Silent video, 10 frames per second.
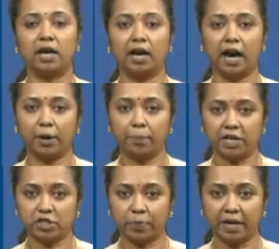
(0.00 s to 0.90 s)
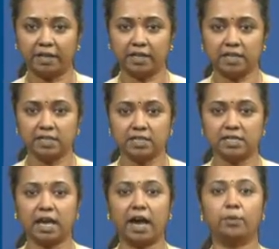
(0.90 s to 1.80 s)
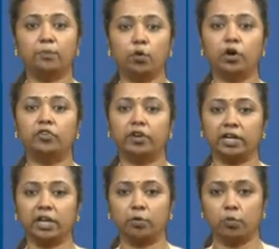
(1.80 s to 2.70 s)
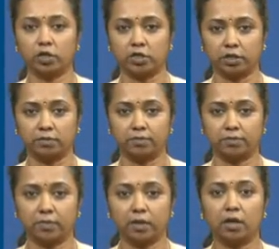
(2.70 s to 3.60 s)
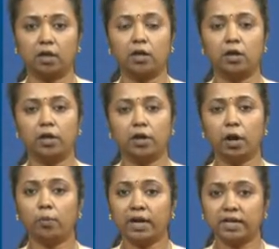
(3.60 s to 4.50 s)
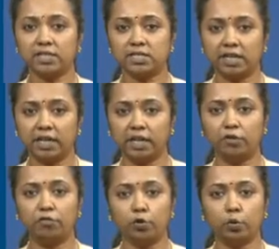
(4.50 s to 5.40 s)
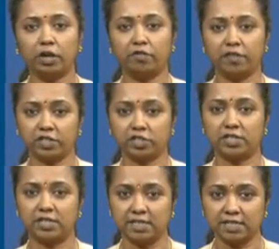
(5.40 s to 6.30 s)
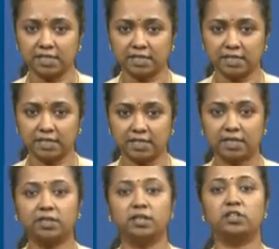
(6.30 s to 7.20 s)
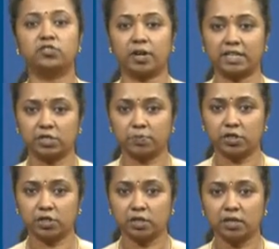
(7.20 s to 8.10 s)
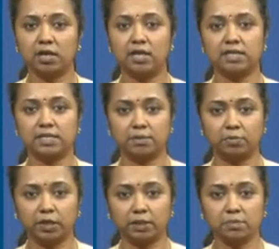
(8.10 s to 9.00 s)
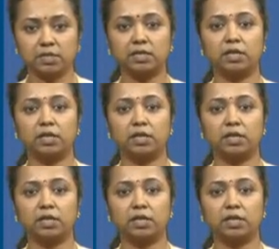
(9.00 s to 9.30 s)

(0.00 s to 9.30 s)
garbage maintenance and poor drinking water. Now, let us study few infectious diseases, transmission, symptoms,